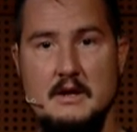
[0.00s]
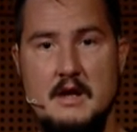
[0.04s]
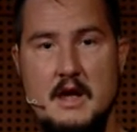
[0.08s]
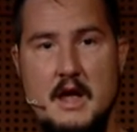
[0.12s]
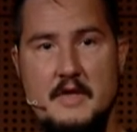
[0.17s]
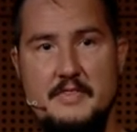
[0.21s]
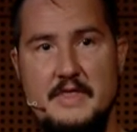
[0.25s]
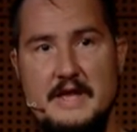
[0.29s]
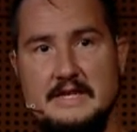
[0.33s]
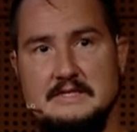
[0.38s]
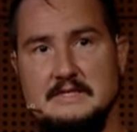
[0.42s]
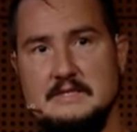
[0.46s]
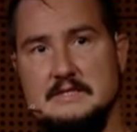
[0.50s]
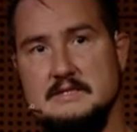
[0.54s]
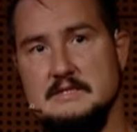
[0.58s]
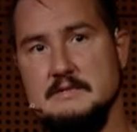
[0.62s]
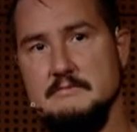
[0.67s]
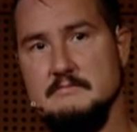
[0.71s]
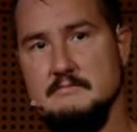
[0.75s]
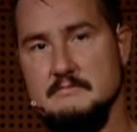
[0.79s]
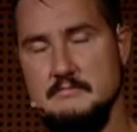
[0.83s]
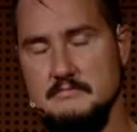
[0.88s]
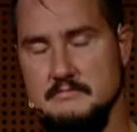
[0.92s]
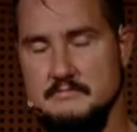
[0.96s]
And that's
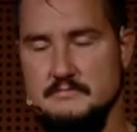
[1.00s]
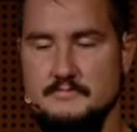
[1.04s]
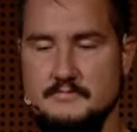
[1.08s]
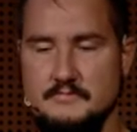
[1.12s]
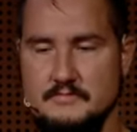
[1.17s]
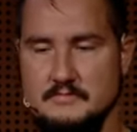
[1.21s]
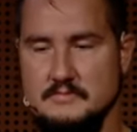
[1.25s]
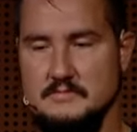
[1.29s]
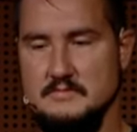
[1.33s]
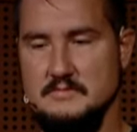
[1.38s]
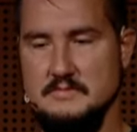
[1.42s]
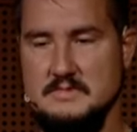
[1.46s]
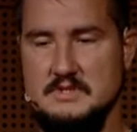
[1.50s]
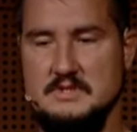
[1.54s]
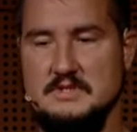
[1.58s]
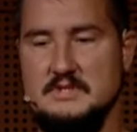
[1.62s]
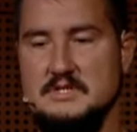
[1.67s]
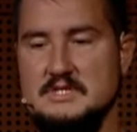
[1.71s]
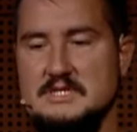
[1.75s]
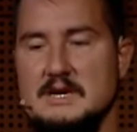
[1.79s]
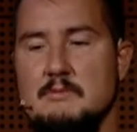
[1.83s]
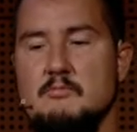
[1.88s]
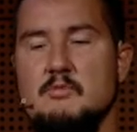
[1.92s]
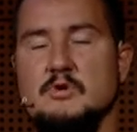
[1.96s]

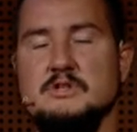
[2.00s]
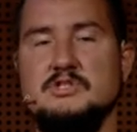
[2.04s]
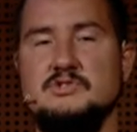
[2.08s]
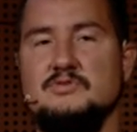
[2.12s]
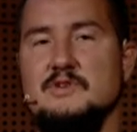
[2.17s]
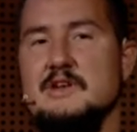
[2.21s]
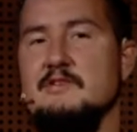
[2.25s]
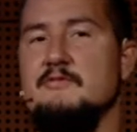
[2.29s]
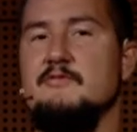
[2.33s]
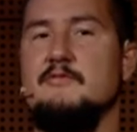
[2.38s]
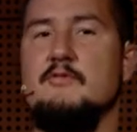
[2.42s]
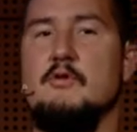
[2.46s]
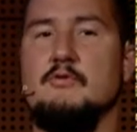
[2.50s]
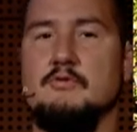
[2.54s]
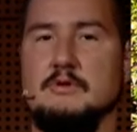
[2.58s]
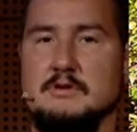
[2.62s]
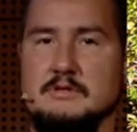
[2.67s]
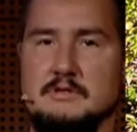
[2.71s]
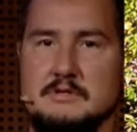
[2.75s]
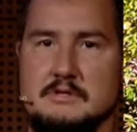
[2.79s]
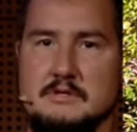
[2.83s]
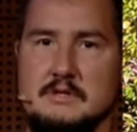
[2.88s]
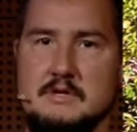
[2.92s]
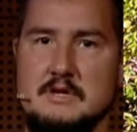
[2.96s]
somewhat straightforward.
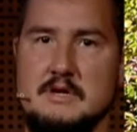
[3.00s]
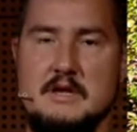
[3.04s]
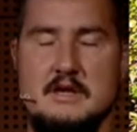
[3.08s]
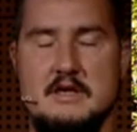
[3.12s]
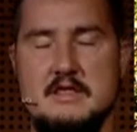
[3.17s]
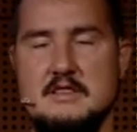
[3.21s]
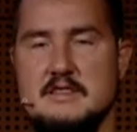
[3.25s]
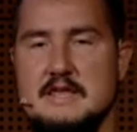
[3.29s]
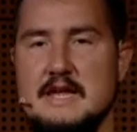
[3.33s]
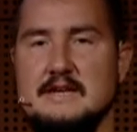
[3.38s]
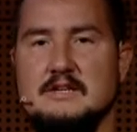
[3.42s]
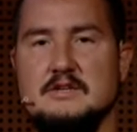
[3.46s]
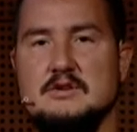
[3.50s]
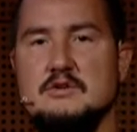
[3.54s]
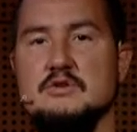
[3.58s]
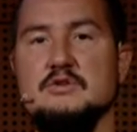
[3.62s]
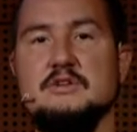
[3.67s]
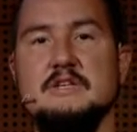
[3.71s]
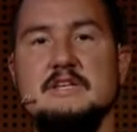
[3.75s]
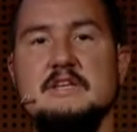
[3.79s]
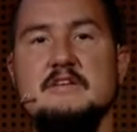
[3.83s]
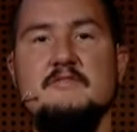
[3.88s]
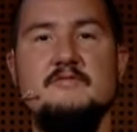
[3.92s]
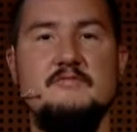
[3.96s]
That could
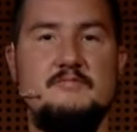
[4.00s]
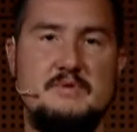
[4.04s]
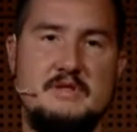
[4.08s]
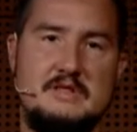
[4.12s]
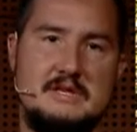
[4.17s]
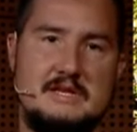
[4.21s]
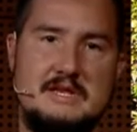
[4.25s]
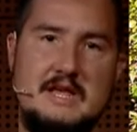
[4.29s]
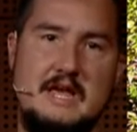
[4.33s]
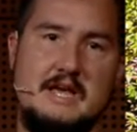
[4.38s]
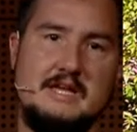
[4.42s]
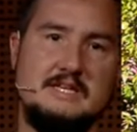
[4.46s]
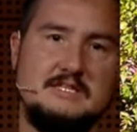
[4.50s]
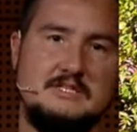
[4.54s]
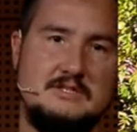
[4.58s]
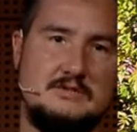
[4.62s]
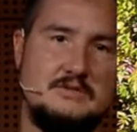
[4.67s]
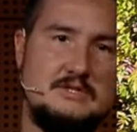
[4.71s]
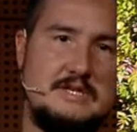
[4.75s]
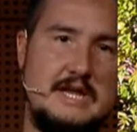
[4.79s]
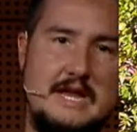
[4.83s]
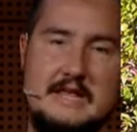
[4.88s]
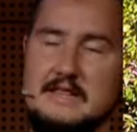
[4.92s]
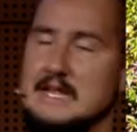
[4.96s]
even be the case
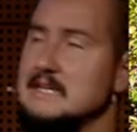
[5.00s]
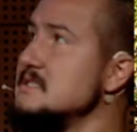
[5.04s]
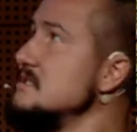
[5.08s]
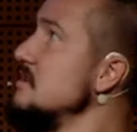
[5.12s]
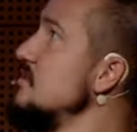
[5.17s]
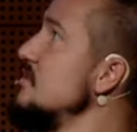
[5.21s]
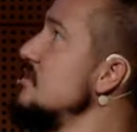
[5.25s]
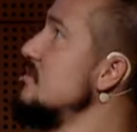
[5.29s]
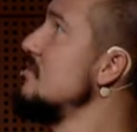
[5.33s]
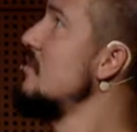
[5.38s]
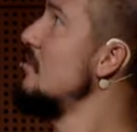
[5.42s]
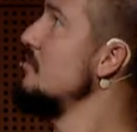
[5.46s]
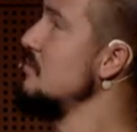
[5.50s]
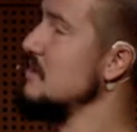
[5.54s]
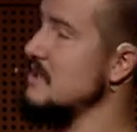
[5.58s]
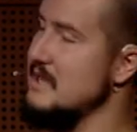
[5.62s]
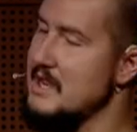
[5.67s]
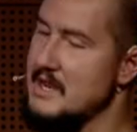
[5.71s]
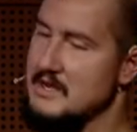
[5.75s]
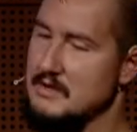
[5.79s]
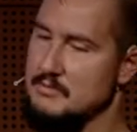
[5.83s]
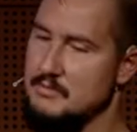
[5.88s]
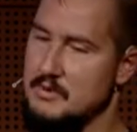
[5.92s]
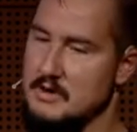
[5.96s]
today. That's not the
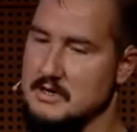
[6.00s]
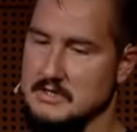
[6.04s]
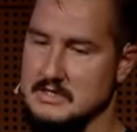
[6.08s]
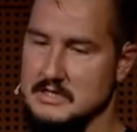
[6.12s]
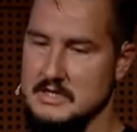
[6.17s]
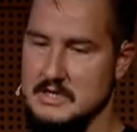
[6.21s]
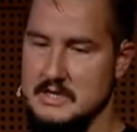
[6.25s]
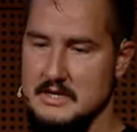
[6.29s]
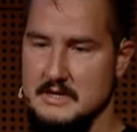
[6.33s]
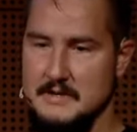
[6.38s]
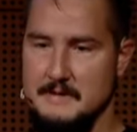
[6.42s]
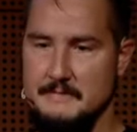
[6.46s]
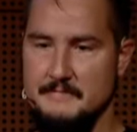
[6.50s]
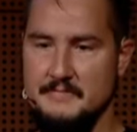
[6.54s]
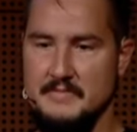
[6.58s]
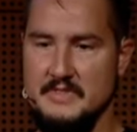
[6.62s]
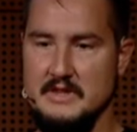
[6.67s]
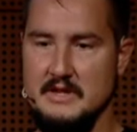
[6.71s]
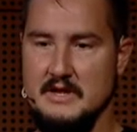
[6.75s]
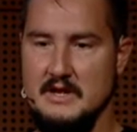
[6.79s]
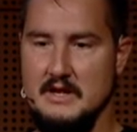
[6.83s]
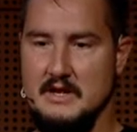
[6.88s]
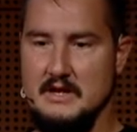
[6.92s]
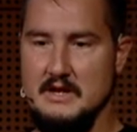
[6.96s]
complicated part.
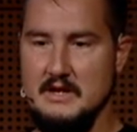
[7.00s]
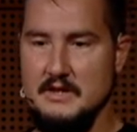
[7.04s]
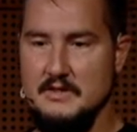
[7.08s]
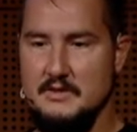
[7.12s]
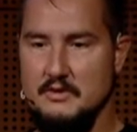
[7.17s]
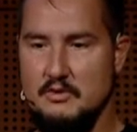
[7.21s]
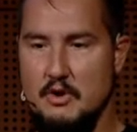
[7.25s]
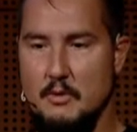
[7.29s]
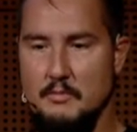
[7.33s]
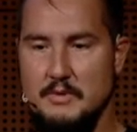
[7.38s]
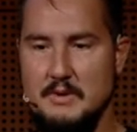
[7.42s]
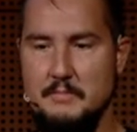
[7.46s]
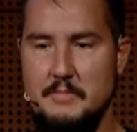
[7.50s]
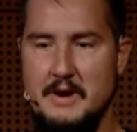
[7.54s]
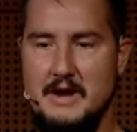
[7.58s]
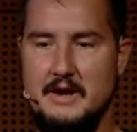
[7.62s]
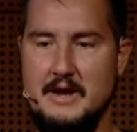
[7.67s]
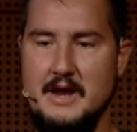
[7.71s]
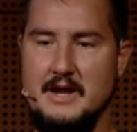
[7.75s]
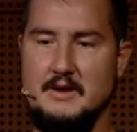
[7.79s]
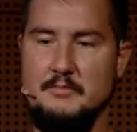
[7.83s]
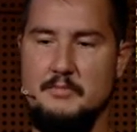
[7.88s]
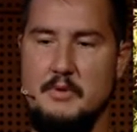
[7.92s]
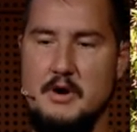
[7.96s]
The
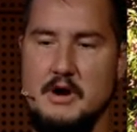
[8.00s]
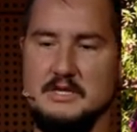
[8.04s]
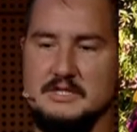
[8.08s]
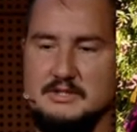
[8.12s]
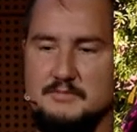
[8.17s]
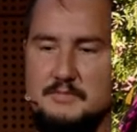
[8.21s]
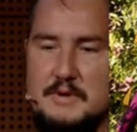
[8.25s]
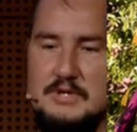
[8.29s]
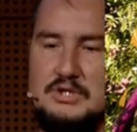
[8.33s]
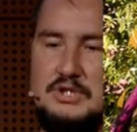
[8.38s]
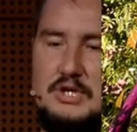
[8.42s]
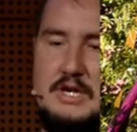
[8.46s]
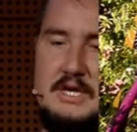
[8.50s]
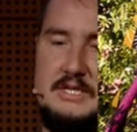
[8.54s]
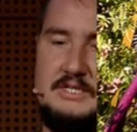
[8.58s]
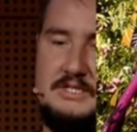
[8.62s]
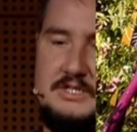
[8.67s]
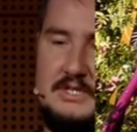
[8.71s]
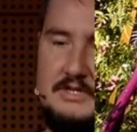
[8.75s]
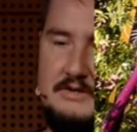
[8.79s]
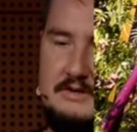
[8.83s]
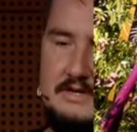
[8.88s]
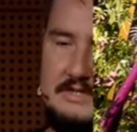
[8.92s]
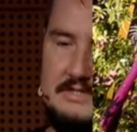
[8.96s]
complicated part is specialized
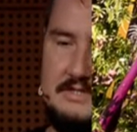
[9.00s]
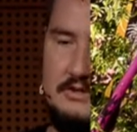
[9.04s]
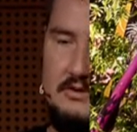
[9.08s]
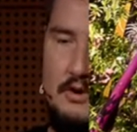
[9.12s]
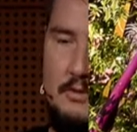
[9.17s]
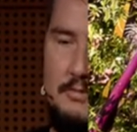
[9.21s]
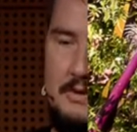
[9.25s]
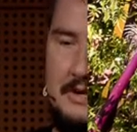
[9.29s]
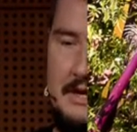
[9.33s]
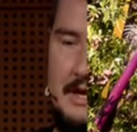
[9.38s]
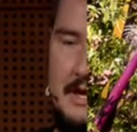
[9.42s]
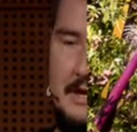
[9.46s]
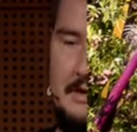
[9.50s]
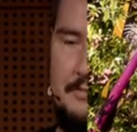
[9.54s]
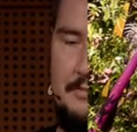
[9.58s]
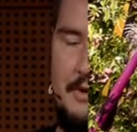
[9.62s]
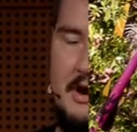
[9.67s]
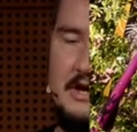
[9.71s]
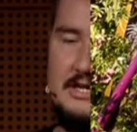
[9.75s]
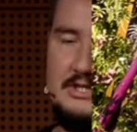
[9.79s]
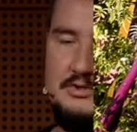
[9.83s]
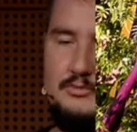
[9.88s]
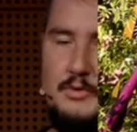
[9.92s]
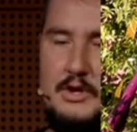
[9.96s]
generics. The complicated
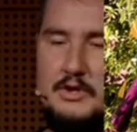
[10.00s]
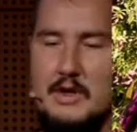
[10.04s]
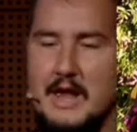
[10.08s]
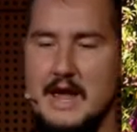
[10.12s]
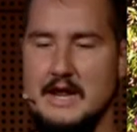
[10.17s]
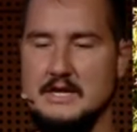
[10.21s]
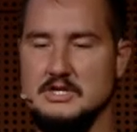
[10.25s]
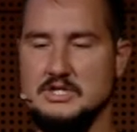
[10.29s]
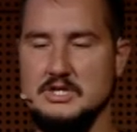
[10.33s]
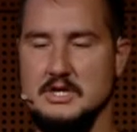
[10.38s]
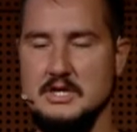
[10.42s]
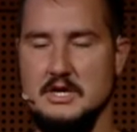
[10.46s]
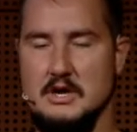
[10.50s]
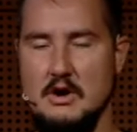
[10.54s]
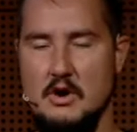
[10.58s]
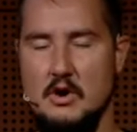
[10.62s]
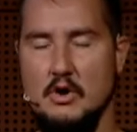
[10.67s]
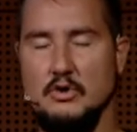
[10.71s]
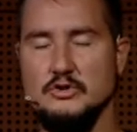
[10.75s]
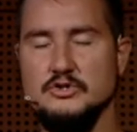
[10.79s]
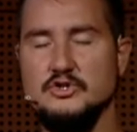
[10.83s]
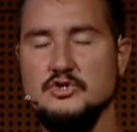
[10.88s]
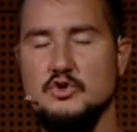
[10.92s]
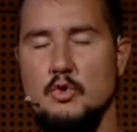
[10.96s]
part is where you actually
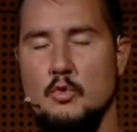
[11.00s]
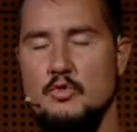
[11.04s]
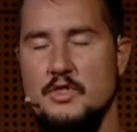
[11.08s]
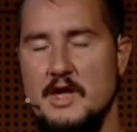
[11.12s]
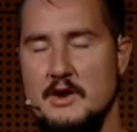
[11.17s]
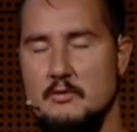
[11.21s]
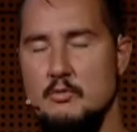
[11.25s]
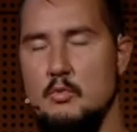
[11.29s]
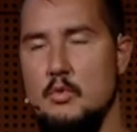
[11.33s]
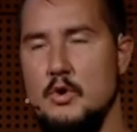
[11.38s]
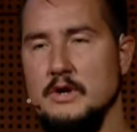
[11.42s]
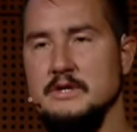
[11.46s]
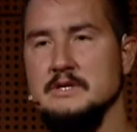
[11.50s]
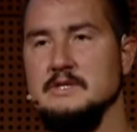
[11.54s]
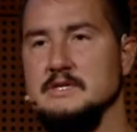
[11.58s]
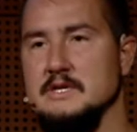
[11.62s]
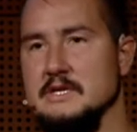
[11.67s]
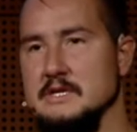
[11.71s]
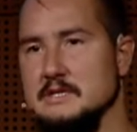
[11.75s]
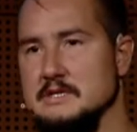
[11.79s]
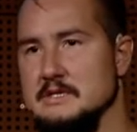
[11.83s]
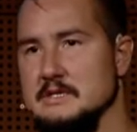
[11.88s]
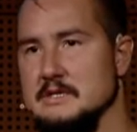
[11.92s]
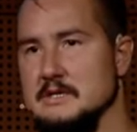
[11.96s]
also then want
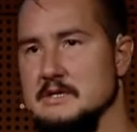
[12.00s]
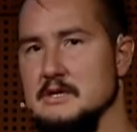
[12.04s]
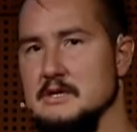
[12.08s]
it